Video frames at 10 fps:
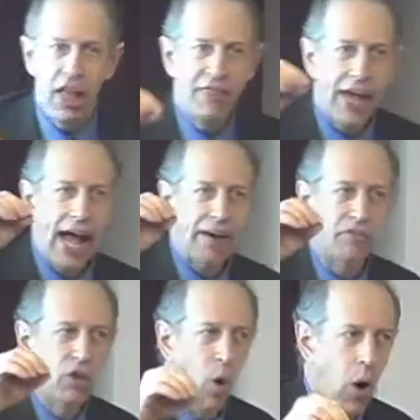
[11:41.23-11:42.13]
they have
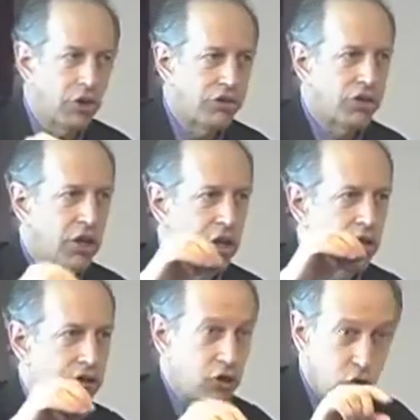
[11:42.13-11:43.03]
lost,
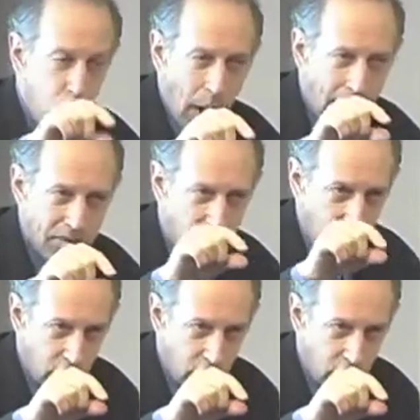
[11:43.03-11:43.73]
you have